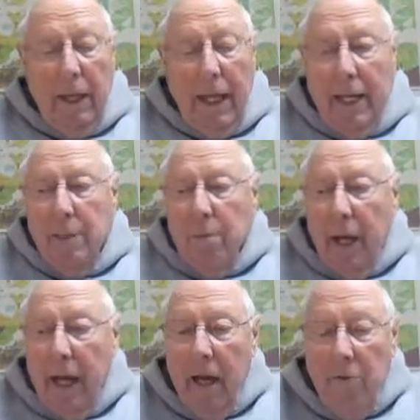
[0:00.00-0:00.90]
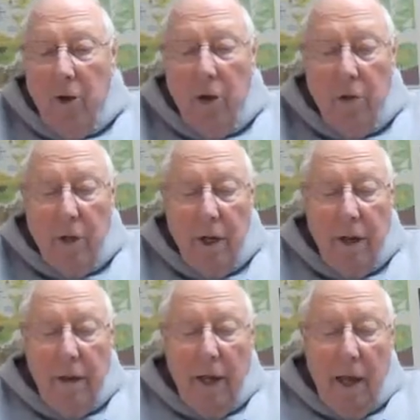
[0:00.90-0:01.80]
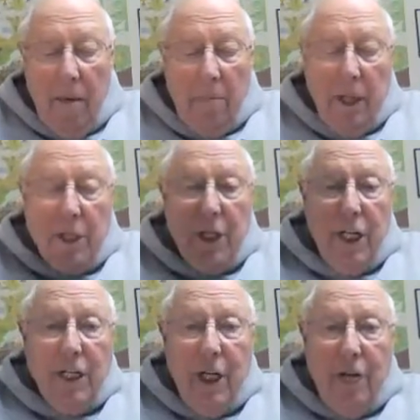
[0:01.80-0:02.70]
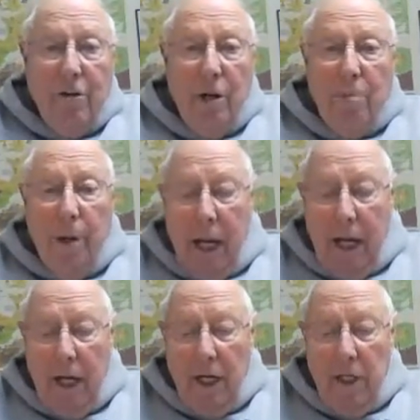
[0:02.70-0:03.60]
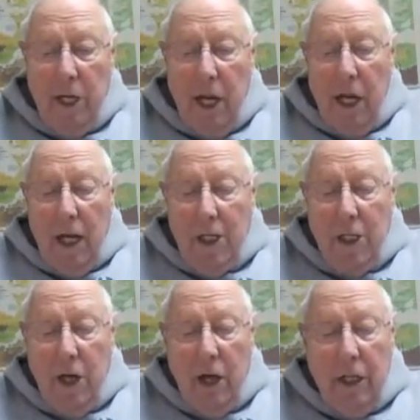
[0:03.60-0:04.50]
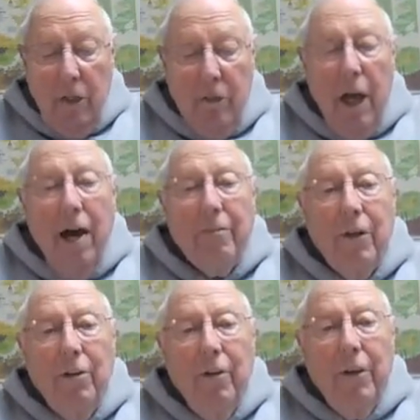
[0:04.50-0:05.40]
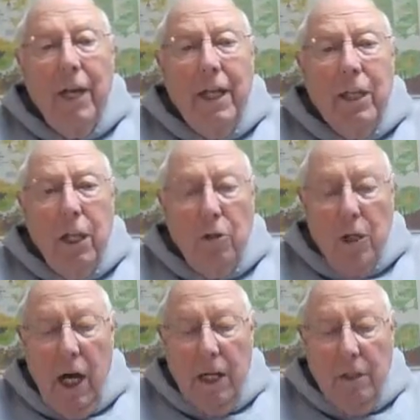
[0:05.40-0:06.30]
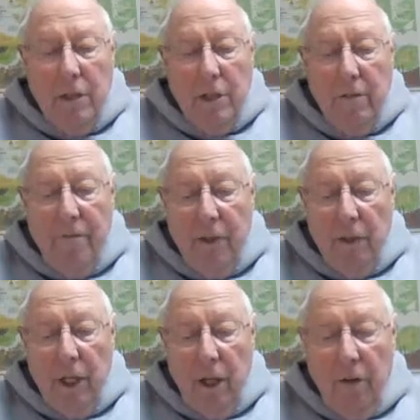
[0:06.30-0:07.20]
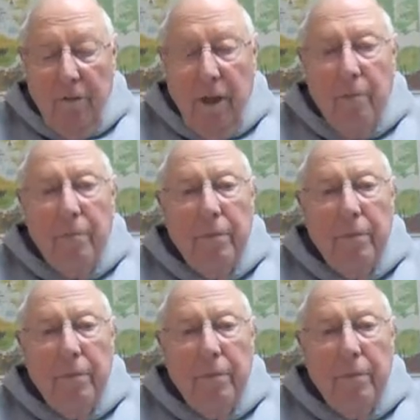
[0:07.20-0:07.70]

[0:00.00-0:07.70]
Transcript: That's why I wrote my 600-page historical novel, The O'Donnells of Philadelphia.